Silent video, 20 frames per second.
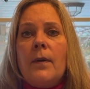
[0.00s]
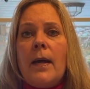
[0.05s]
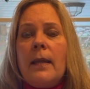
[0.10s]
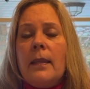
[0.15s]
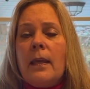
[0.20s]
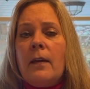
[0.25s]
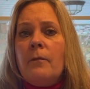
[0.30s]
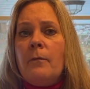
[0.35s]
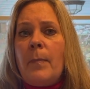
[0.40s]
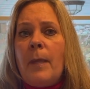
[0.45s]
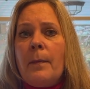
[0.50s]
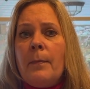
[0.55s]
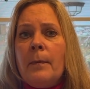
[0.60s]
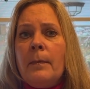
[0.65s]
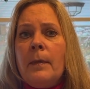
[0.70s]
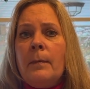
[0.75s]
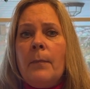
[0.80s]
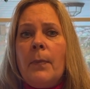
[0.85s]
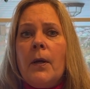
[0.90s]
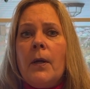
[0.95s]
I love
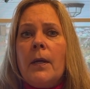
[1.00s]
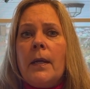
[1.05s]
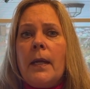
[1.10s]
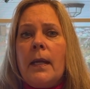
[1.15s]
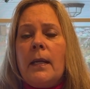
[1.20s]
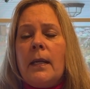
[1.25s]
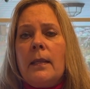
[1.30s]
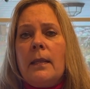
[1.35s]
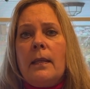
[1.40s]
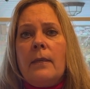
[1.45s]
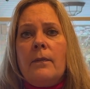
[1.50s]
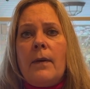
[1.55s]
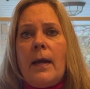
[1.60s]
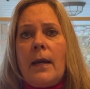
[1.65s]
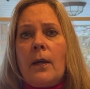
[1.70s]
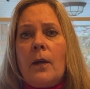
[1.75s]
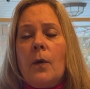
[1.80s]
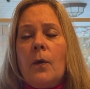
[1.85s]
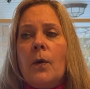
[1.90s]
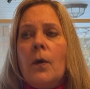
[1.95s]
peppermint bark, and I love
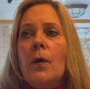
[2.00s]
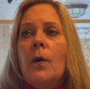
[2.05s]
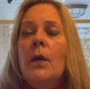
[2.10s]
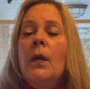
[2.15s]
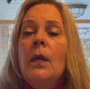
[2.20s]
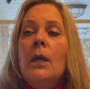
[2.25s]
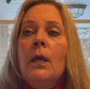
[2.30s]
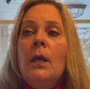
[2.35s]
hot cocoa.